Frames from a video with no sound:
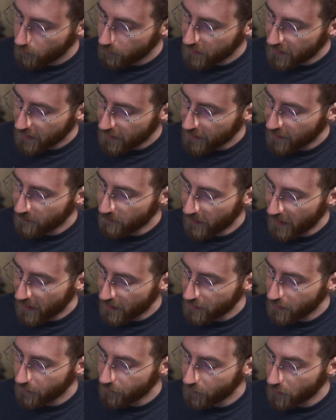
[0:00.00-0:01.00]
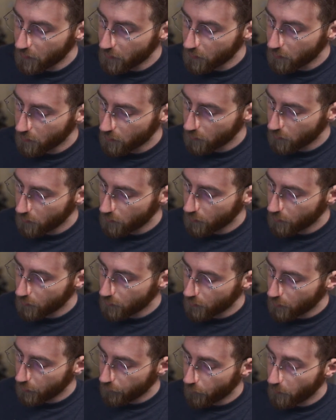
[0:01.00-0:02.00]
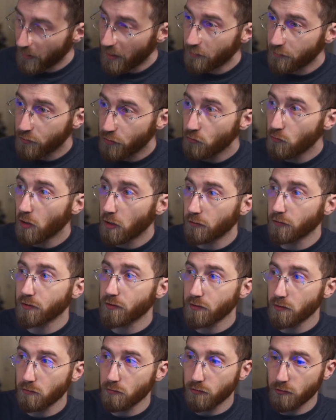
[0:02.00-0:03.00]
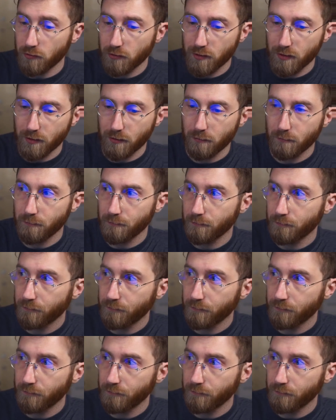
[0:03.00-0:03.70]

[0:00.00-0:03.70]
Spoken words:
be in command of about 200 soldiers.